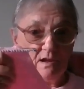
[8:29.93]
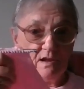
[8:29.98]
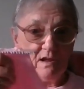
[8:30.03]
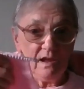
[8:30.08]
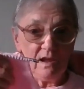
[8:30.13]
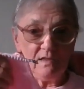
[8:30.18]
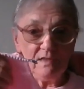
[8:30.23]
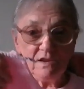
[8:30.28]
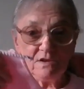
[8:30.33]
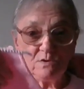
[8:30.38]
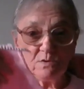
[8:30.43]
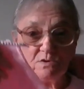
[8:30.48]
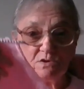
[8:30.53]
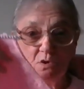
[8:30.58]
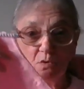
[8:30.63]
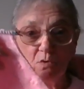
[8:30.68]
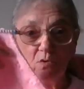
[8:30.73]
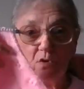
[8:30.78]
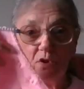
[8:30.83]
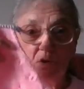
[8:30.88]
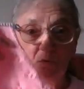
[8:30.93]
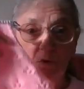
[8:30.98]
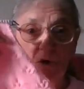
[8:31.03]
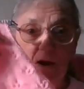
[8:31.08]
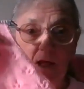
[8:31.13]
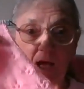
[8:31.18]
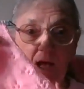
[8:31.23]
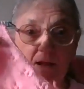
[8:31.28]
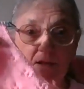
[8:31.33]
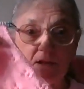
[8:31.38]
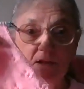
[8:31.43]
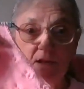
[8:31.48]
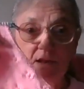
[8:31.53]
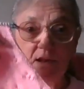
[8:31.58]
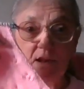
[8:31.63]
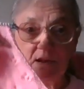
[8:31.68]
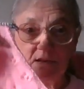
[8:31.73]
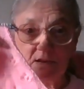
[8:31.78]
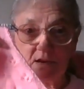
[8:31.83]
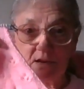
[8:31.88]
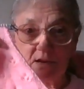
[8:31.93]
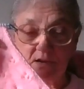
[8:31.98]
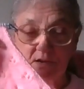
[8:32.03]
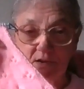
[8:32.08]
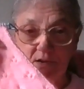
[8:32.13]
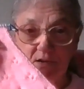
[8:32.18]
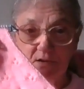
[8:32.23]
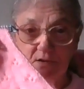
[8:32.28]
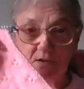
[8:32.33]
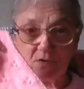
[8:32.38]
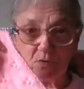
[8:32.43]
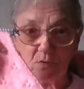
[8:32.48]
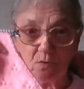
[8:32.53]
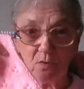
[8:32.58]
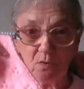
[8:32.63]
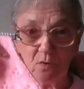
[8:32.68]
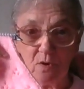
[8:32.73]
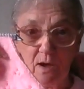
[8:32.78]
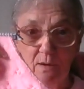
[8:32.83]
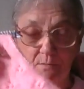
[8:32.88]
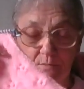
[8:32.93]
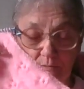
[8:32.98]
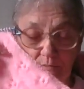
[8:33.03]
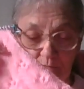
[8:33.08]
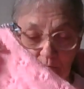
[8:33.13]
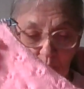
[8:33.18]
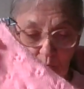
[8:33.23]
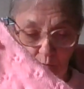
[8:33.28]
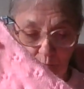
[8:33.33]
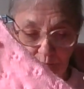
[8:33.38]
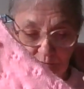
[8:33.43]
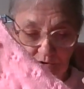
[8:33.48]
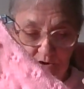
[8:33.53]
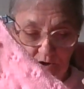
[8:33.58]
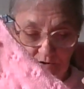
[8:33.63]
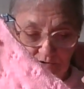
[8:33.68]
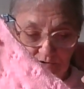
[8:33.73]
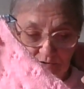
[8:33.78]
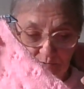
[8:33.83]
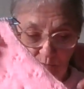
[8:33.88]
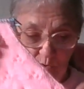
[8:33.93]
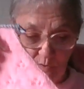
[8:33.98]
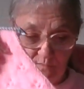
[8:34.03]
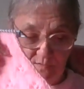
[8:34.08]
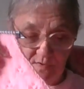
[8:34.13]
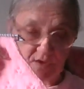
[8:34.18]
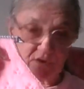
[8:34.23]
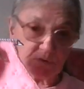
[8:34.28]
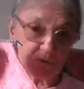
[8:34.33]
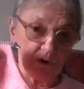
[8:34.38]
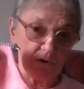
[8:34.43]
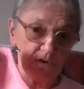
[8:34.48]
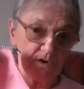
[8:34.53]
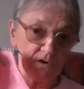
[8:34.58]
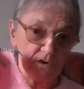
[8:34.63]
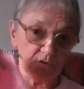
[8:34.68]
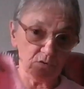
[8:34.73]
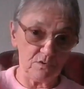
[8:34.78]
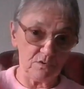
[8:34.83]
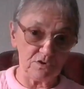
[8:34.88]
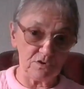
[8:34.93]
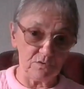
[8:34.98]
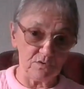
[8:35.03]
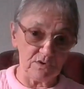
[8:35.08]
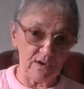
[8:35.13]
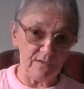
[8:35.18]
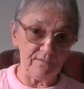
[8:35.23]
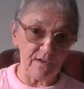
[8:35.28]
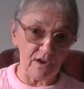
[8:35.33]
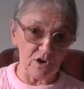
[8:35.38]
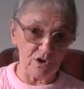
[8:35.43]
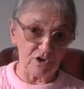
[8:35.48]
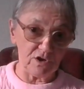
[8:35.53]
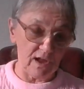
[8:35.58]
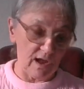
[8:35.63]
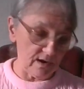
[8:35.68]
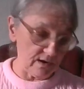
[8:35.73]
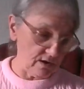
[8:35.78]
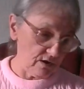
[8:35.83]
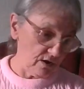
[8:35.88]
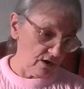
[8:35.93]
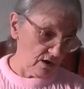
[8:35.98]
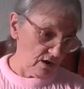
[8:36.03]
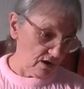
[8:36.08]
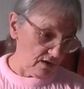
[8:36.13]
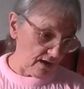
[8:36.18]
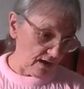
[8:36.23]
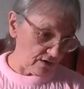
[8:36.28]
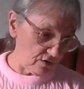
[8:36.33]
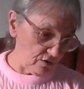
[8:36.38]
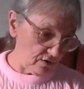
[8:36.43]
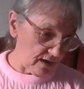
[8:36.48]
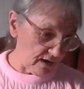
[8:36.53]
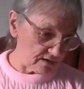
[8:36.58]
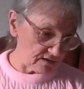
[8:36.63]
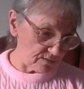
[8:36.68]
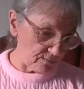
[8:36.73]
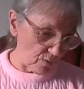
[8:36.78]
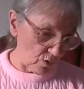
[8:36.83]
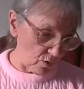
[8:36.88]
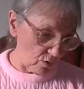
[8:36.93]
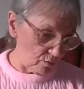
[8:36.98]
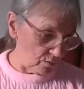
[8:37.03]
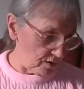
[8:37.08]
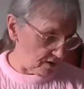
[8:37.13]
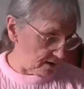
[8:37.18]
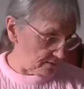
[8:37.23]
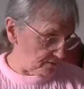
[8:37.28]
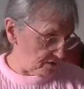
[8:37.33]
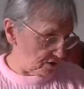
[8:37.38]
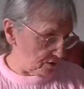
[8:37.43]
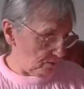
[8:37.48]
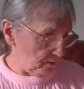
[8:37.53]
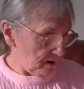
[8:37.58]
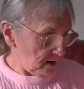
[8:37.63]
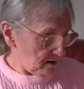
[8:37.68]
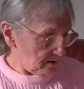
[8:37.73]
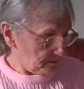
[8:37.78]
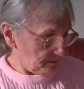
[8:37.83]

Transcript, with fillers: And this was the only one I hadn't knitted, so I'm hoping to get some more of this one done as soon as I finish that, that other small one I'm doing.